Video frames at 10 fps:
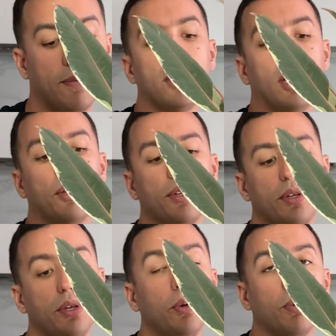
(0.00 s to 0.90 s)
Now
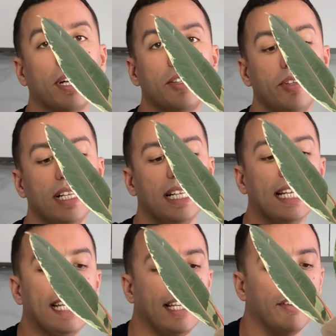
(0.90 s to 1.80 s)
you want to
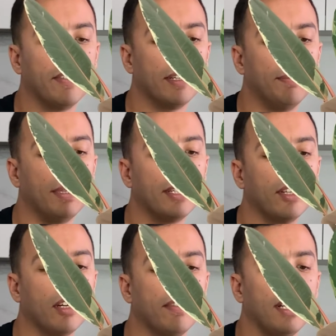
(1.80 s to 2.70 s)
leave a bit
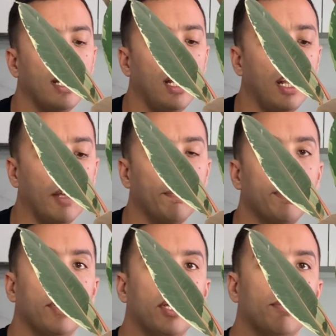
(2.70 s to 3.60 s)
of a lip
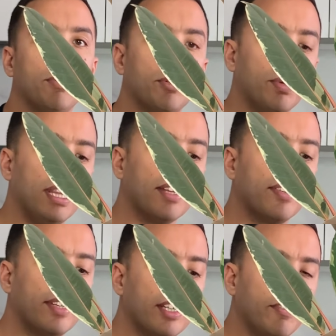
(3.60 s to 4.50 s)
between the
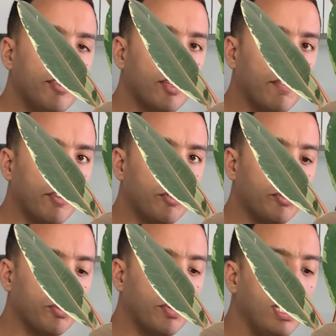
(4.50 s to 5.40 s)
surface of the
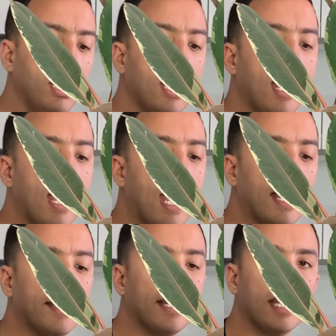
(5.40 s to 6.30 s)
soil
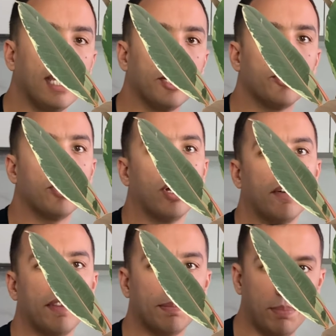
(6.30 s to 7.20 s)
and the edge
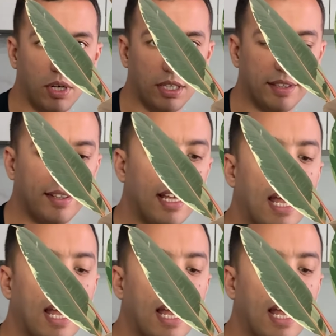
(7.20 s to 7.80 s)
of the pot,